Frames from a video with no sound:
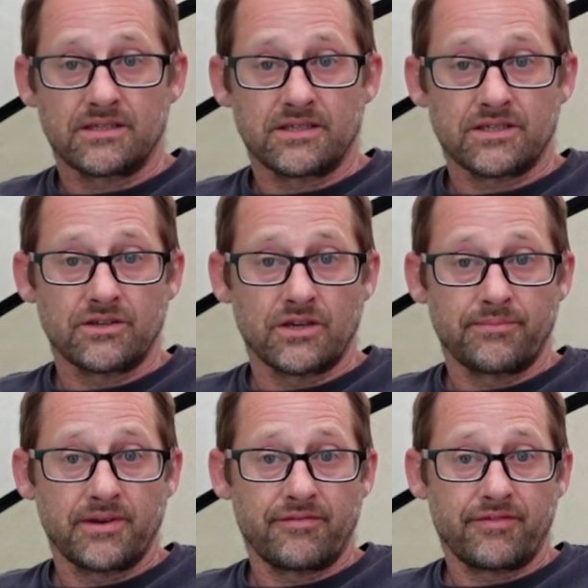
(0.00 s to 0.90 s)
just doing
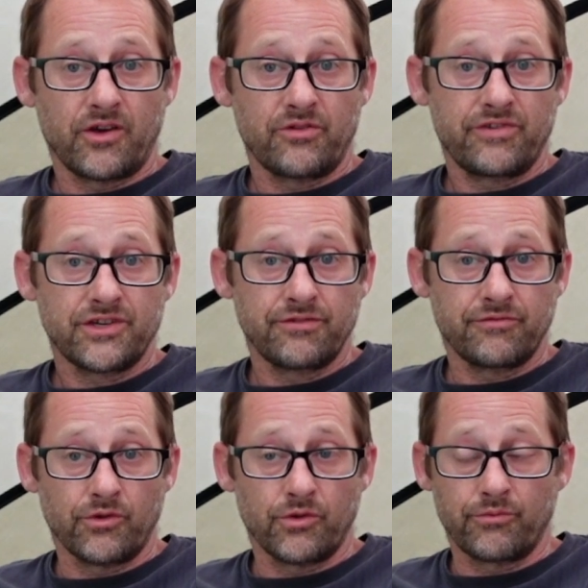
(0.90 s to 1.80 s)
a bit of float fishing
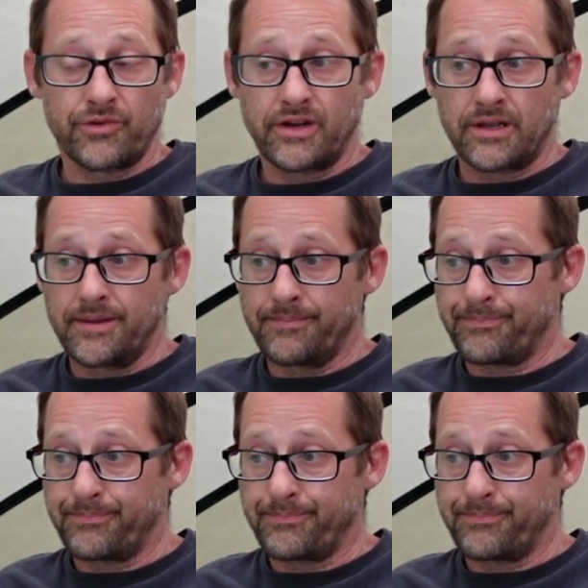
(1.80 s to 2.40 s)
for them really.